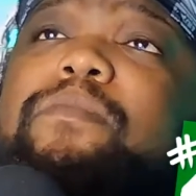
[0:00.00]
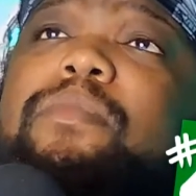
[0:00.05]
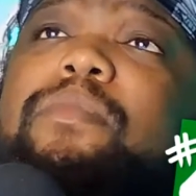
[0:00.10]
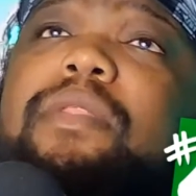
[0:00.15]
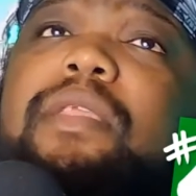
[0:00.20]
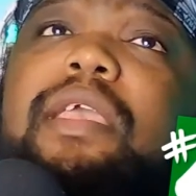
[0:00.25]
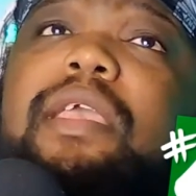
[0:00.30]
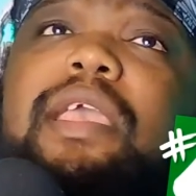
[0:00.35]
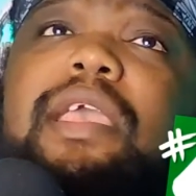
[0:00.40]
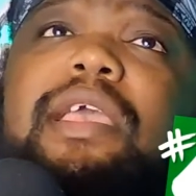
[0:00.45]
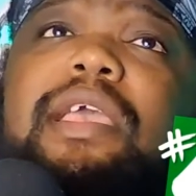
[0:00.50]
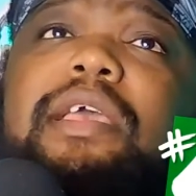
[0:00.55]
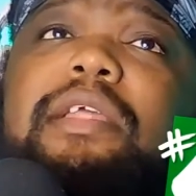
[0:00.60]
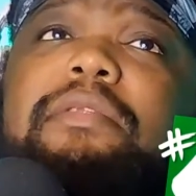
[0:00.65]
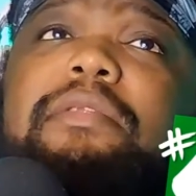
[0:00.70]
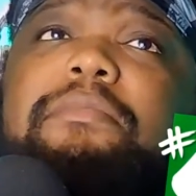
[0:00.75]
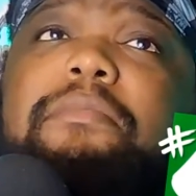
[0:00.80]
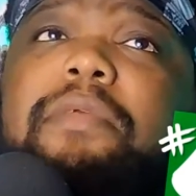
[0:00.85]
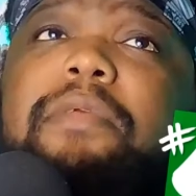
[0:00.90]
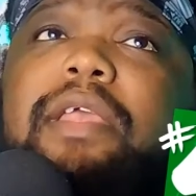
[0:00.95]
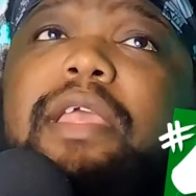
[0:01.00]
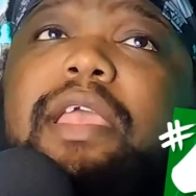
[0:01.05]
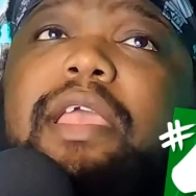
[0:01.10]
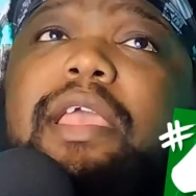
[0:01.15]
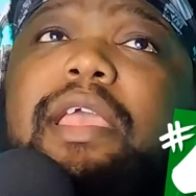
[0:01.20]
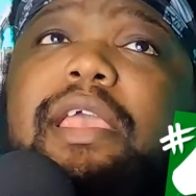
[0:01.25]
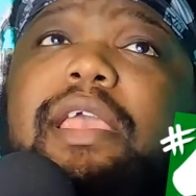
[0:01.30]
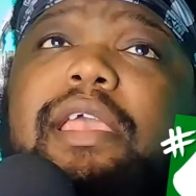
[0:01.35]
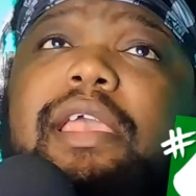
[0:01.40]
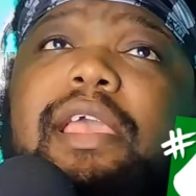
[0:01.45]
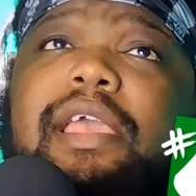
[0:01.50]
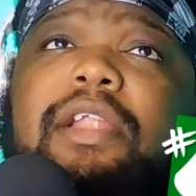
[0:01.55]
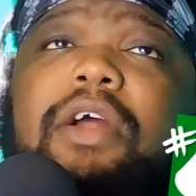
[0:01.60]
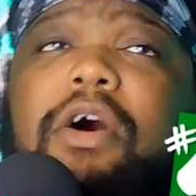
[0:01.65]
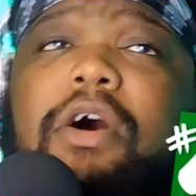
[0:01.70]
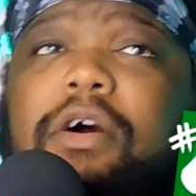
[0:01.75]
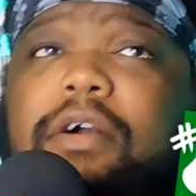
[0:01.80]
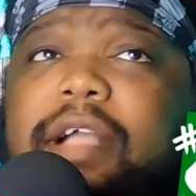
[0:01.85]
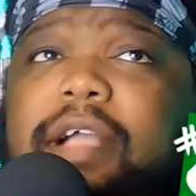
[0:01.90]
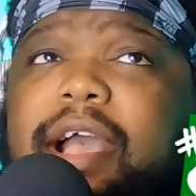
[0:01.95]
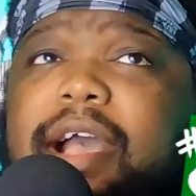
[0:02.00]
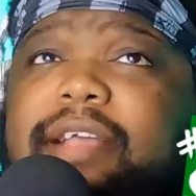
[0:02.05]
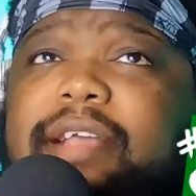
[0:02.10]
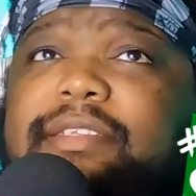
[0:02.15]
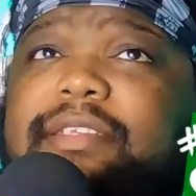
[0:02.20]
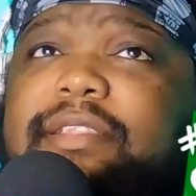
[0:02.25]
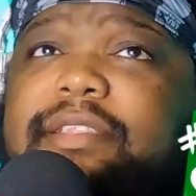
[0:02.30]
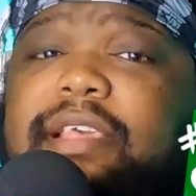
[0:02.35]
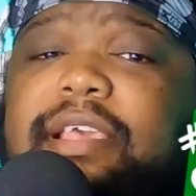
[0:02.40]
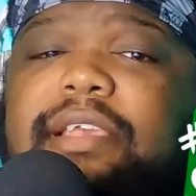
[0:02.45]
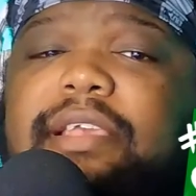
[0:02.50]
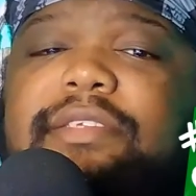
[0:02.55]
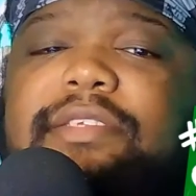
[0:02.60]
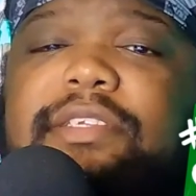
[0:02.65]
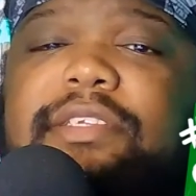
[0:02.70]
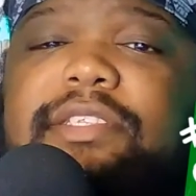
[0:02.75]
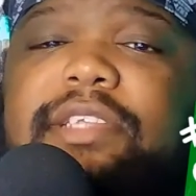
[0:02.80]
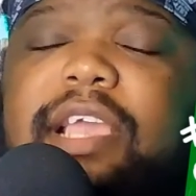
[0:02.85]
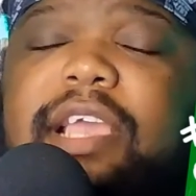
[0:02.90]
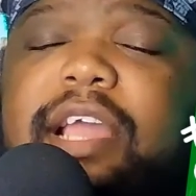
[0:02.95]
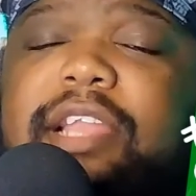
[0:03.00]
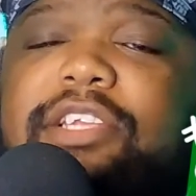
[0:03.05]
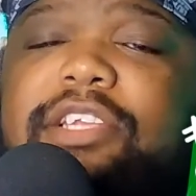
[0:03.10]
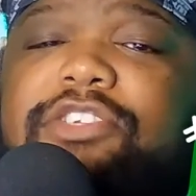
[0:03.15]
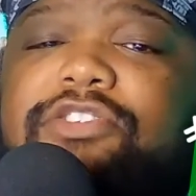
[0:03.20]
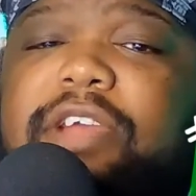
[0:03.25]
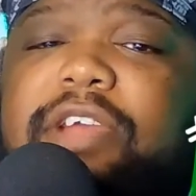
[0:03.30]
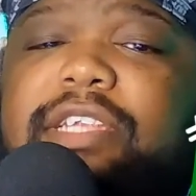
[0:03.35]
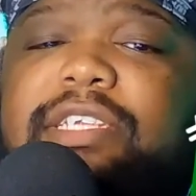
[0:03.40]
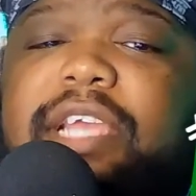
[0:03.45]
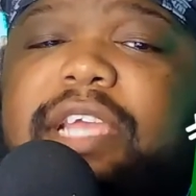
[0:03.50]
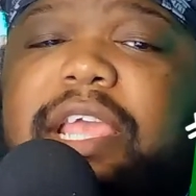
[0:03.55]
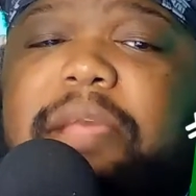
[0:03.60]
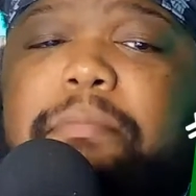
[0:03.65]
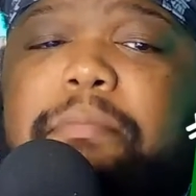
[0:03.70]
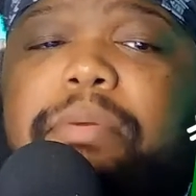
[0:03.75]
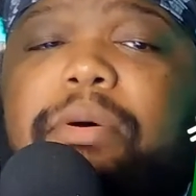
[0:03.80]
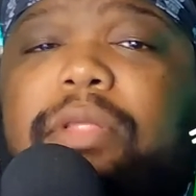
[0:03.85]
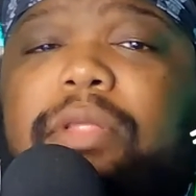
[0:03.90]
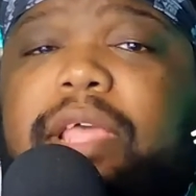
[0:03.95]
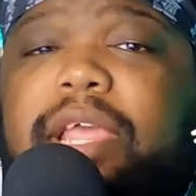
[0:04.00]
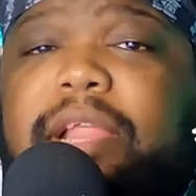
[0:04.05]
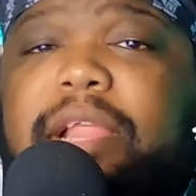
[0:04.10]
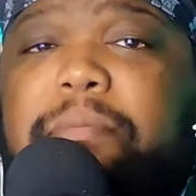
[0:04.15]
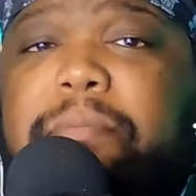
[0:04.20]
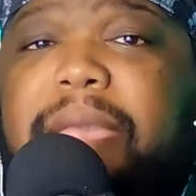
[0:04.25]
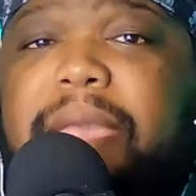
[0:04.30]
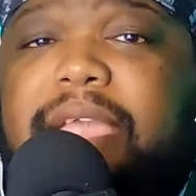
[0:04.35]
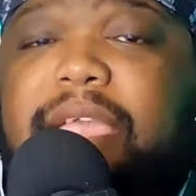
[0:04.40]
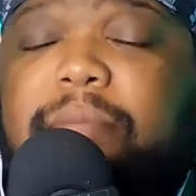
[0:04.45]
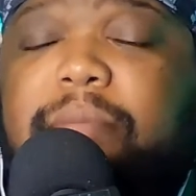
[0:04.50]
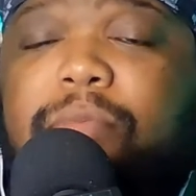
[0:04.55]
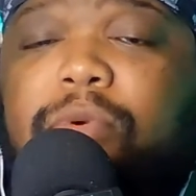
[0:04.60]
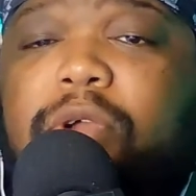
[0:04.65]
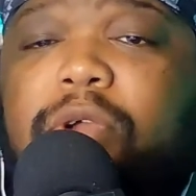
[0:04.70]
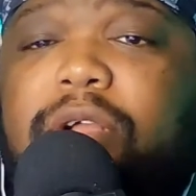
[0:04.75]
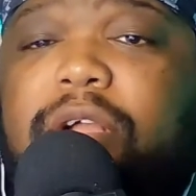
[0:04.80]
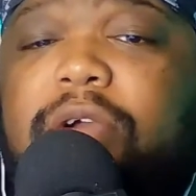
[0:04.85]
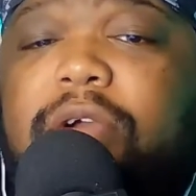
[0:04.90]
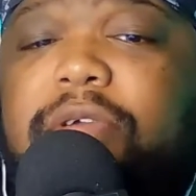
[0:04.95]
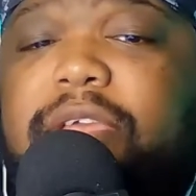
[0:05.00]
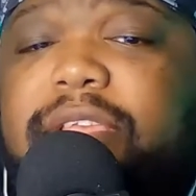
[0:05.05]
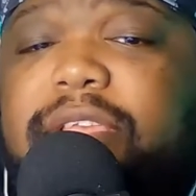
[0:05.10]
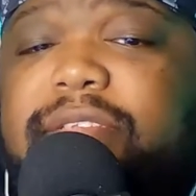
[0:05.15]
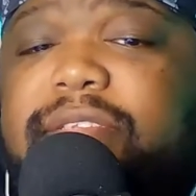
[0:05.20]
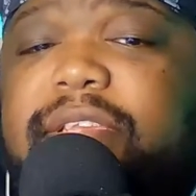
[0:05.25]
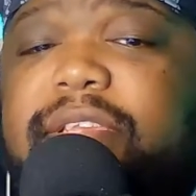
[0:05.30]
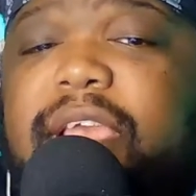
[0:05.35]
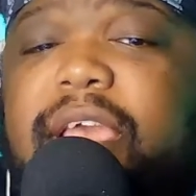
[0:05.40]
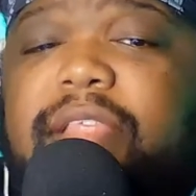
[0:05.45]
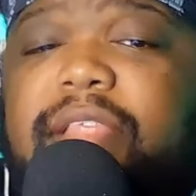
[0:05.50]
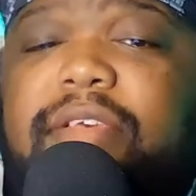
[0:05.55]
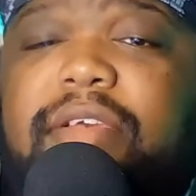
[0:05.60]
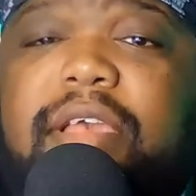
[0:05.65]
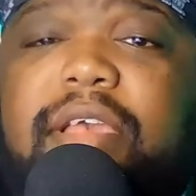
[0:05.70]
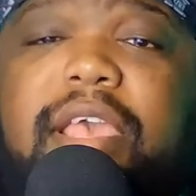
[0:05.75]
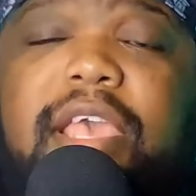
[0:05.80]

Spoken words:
in all kinds of things just to kind of stretch it and pull it and make it more cohesive together.